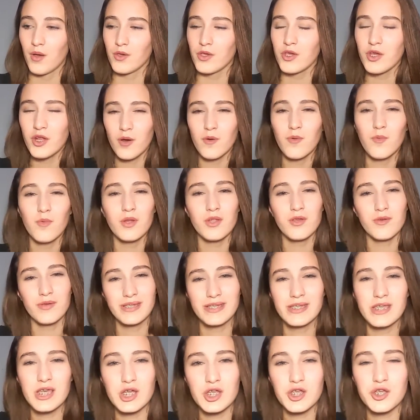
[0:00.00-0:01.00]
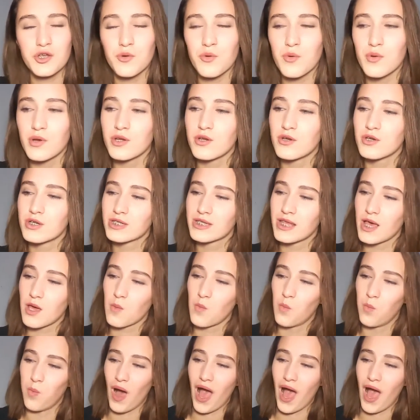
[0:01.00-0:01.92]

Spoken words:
you know, when you see a shoe, you're just like,